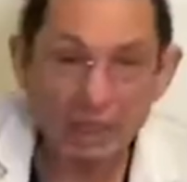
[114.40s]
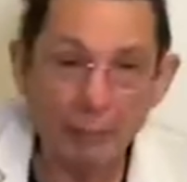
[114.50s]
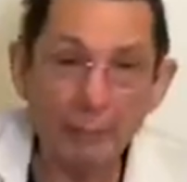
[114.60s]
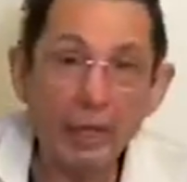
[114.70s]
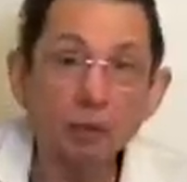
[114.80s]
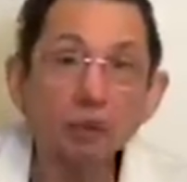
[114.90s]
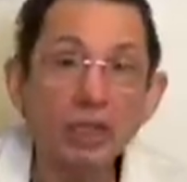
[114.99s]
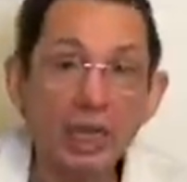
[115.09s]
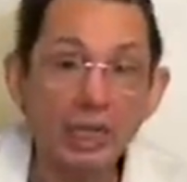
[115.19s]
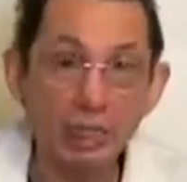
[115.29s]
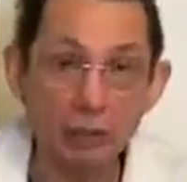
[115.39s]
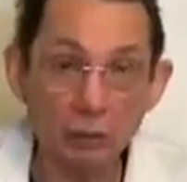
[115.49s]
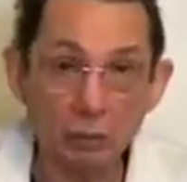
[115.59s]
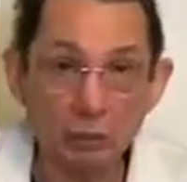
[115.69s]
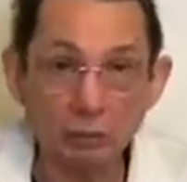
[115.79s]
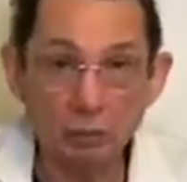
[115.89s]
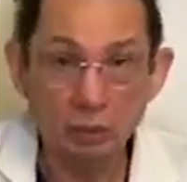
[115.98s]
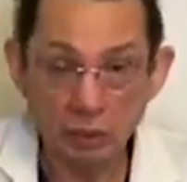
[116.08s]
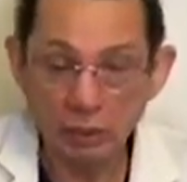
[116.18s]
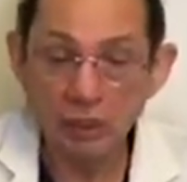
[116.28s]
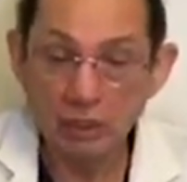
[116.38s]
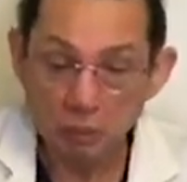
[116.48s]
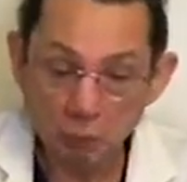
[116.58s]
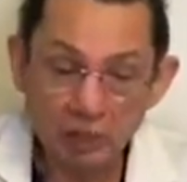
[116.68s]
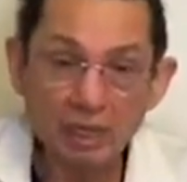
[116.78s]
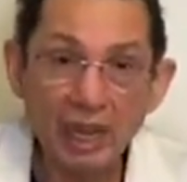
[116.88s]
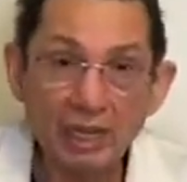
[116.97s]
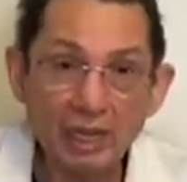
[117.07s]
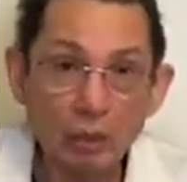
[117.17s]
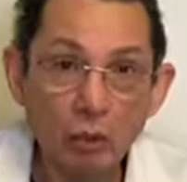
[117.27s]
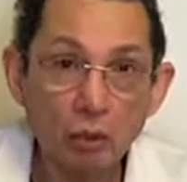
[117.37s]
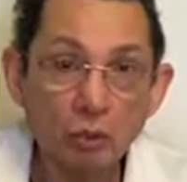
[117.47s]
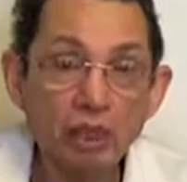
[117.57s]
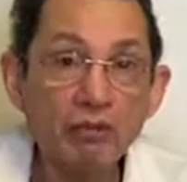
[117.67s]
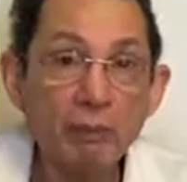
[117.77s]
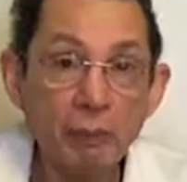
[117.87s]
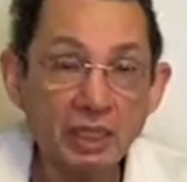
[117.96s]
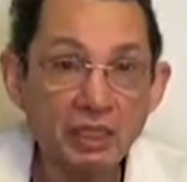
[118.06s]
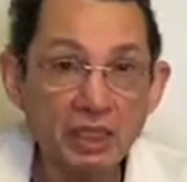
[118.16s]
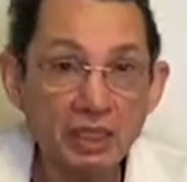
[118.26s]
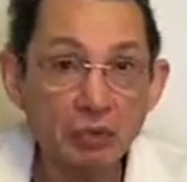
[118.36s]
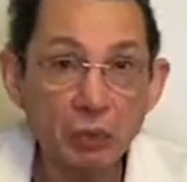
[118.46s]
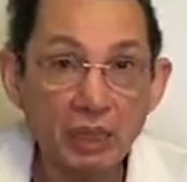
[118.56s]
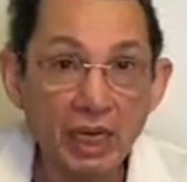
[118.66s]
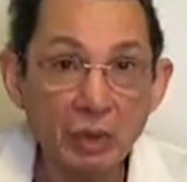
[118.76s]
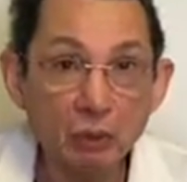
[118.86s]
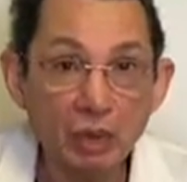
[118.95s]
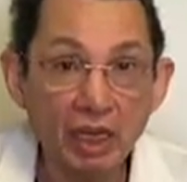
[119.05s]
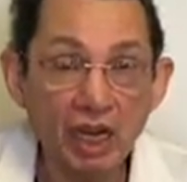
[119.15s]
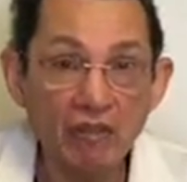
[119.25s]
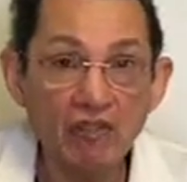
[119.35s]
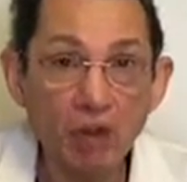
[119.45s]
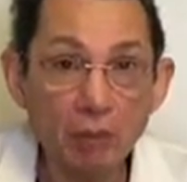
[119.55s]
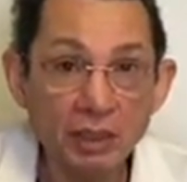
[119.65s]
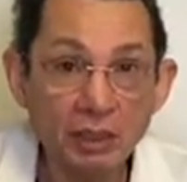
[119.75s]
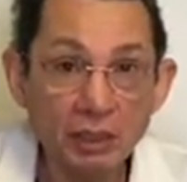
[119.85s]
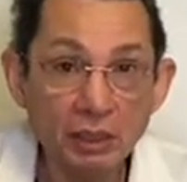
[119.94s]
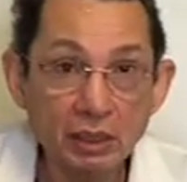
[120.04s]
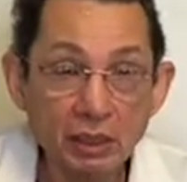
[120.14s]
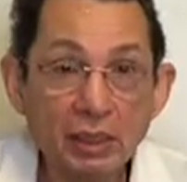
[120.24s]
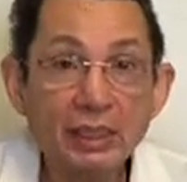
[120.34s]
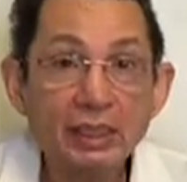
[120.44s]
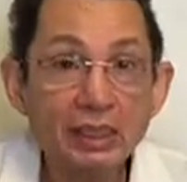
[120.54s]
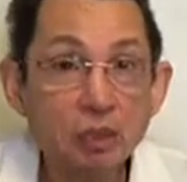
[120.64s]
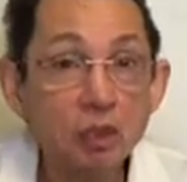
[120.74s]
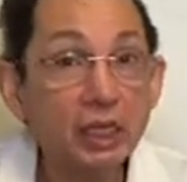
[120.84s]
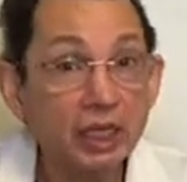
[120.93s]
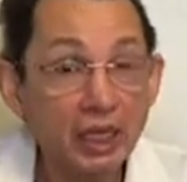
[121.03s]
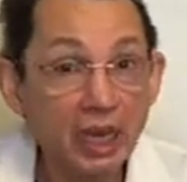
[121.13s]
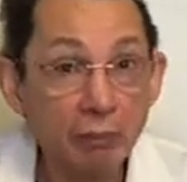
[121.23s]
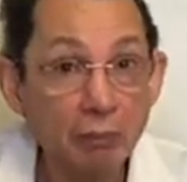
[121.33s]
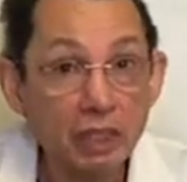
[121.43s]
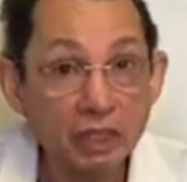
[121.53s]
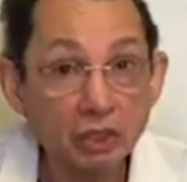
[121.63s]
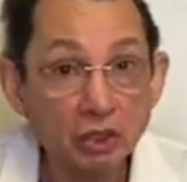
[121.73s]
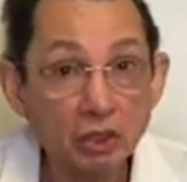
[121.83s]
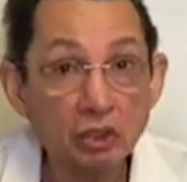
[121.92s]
about Tylenol. With Tylenol, if the patient is with nausea and vomiting, you can administer